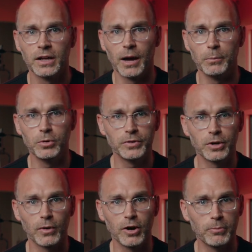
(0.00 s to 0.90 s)
I'm moving
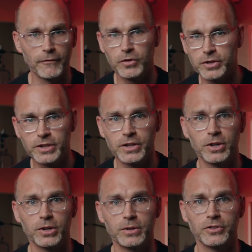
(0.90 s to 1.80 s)
around. My foot doesn't
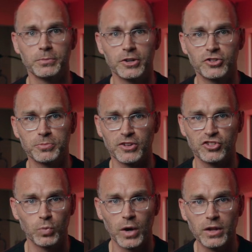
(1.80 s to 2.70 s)
hurt as much. My
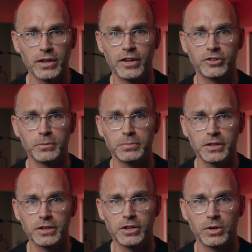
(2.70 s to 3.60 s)
swelling has
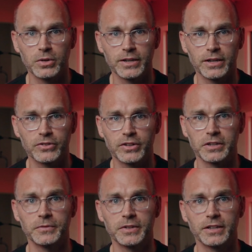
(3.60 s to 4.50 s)
completely gone down
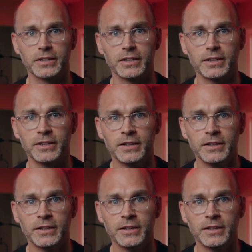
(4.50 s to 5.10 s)
significantly.